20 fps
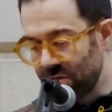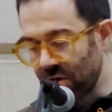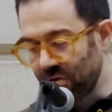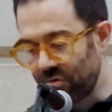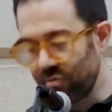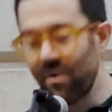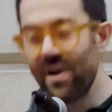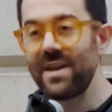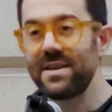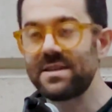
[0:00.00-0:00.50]
the
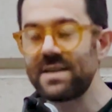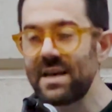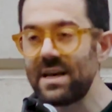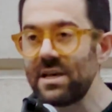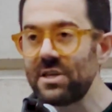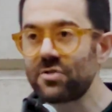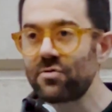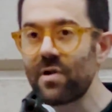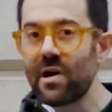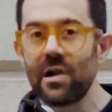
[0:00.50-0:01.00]
threat to
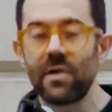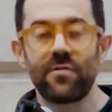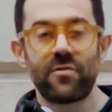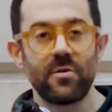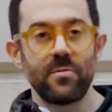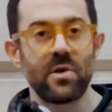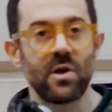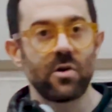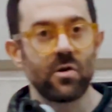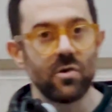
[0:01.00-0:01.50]
Israel
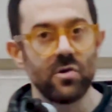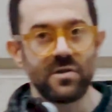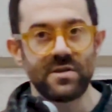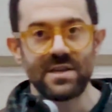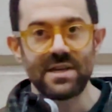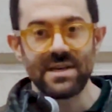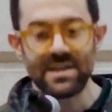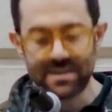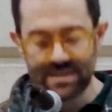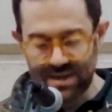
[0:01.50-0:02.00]
from the
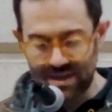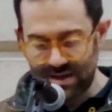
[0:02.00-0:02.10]
Houthis